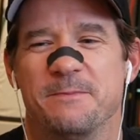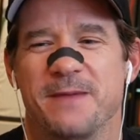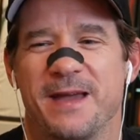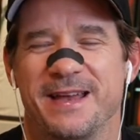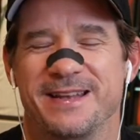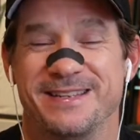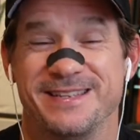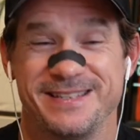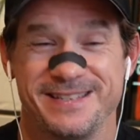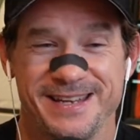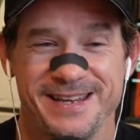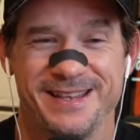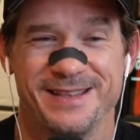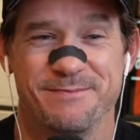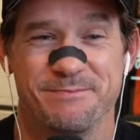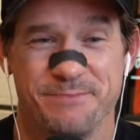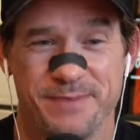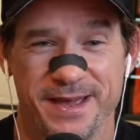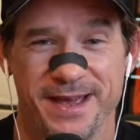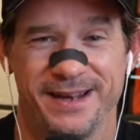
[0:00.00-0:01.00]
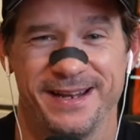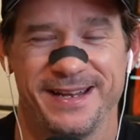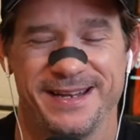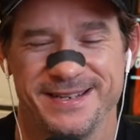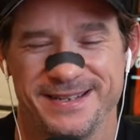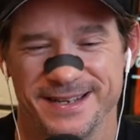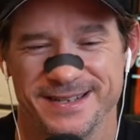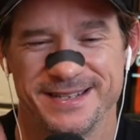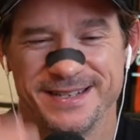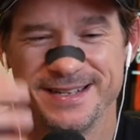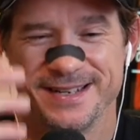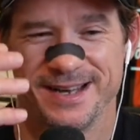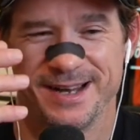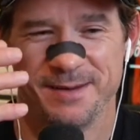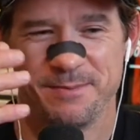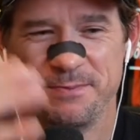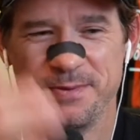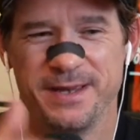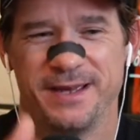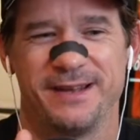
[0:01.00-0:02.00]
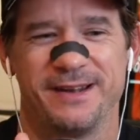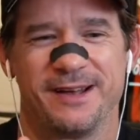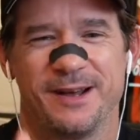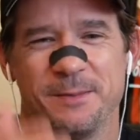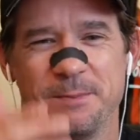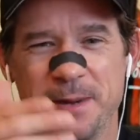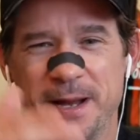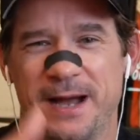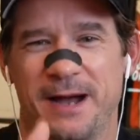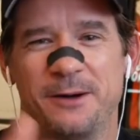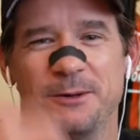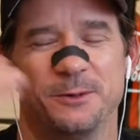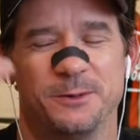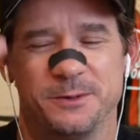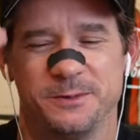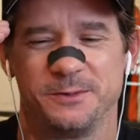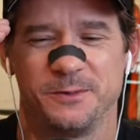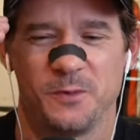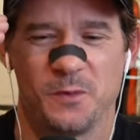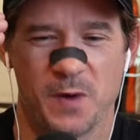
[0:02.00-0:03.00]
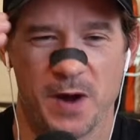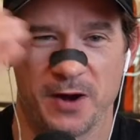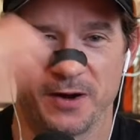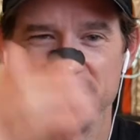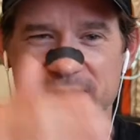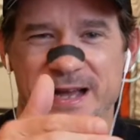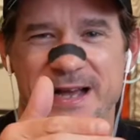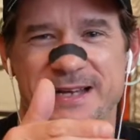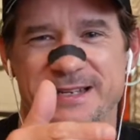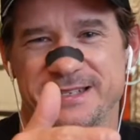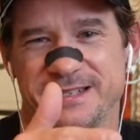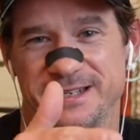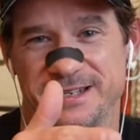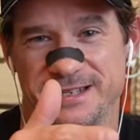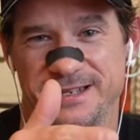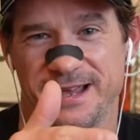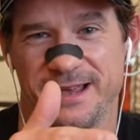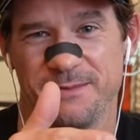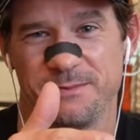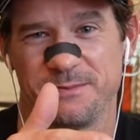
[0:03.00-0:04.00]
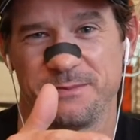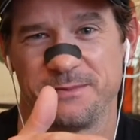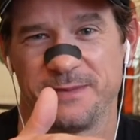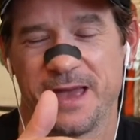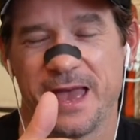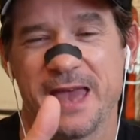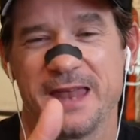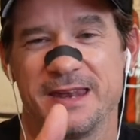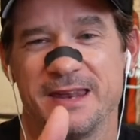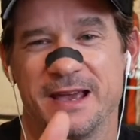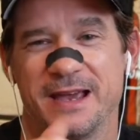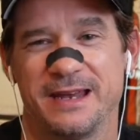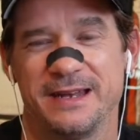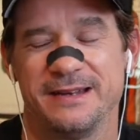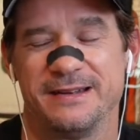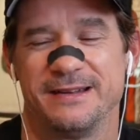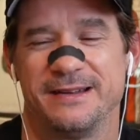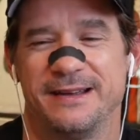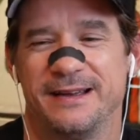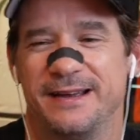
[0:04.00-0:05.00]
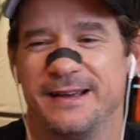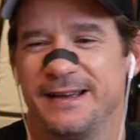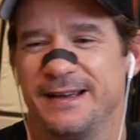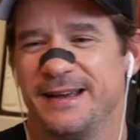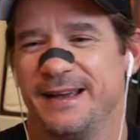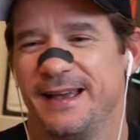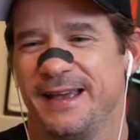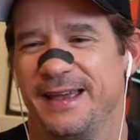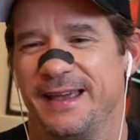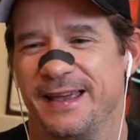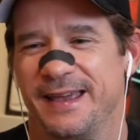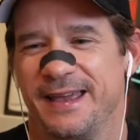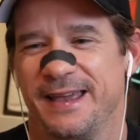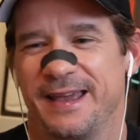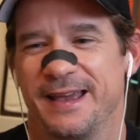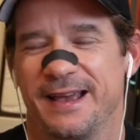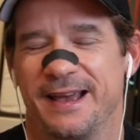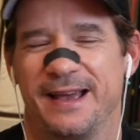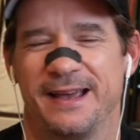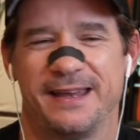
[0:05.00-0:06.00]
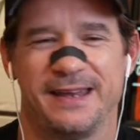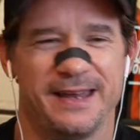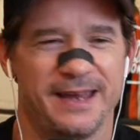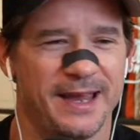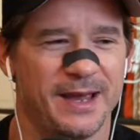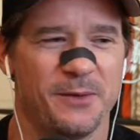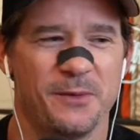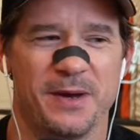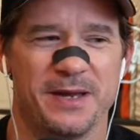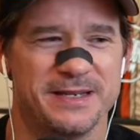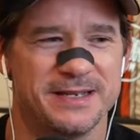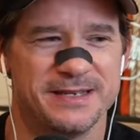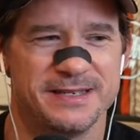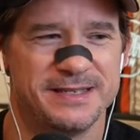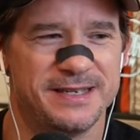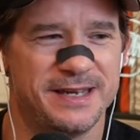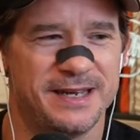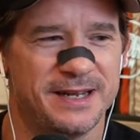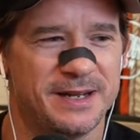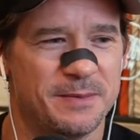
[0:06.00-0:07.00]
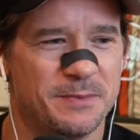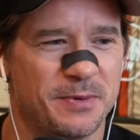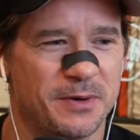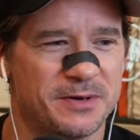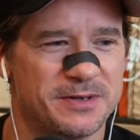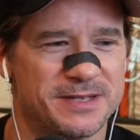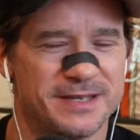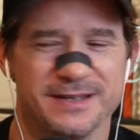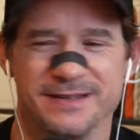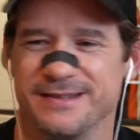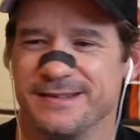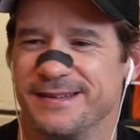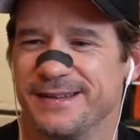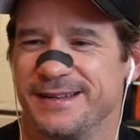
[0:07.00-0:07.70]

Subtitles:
and see the bit. He does a bit about wearing hostage tape at night. And I can't wait to see it in person.